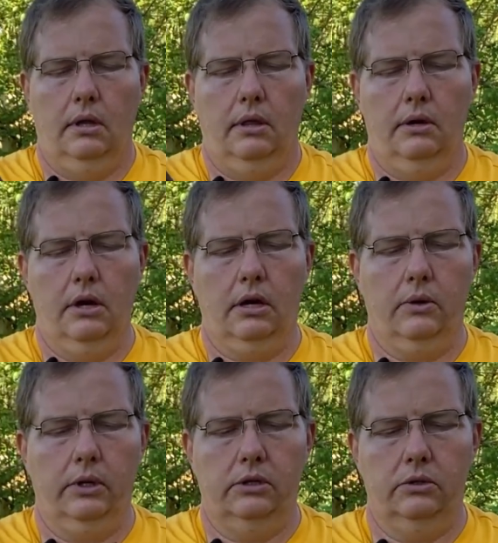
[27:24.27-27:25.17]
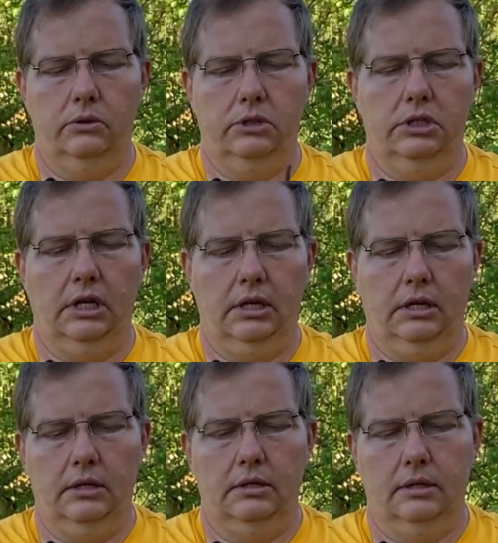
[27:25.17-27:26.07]
they're not going to stick
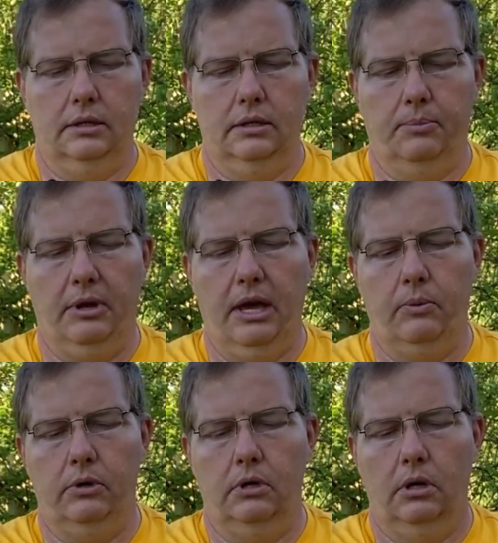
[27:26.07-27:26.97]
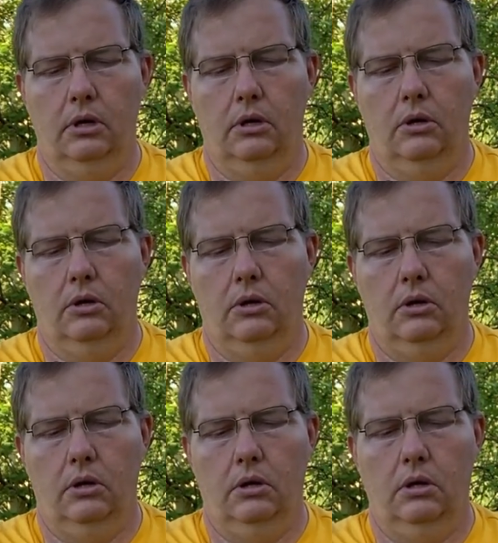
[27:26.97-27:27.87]
into the plywood,
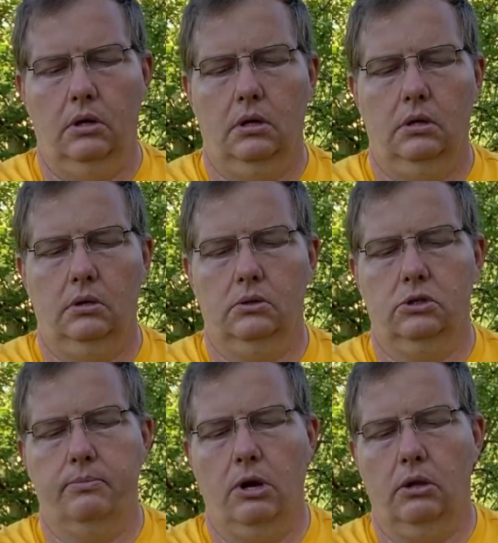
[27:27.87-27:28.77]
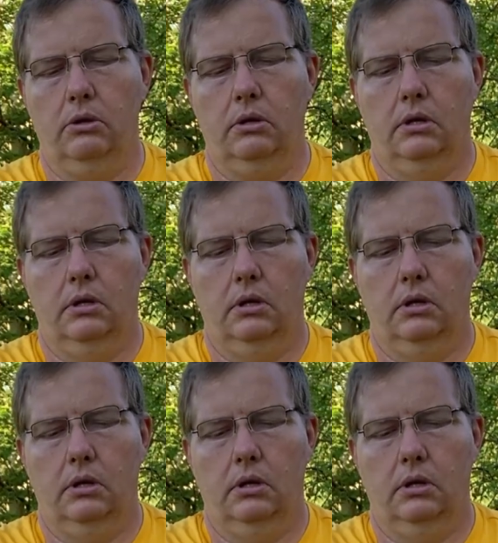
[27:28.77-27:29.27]
your smaller